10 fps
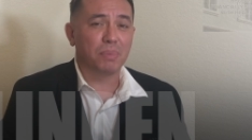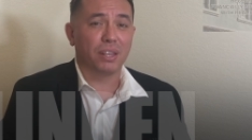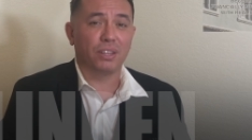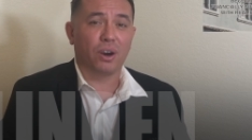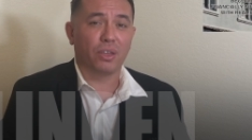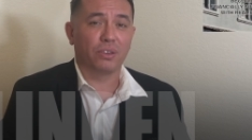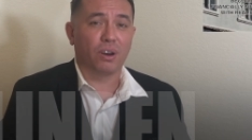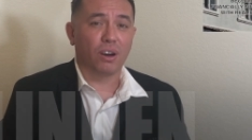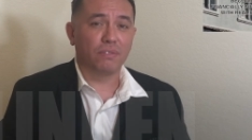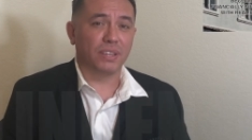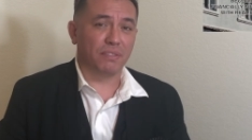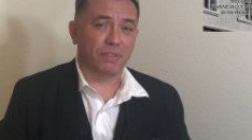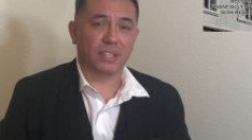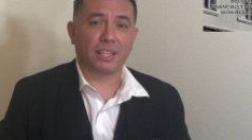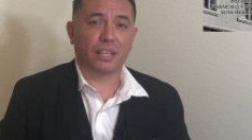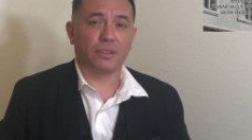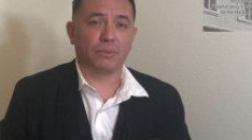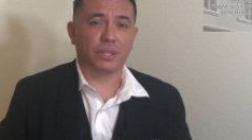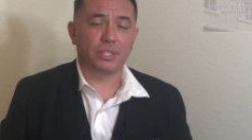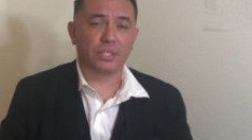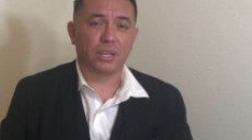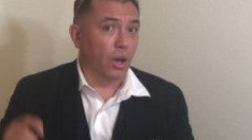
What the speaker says: and the author of Invest Like the Rich.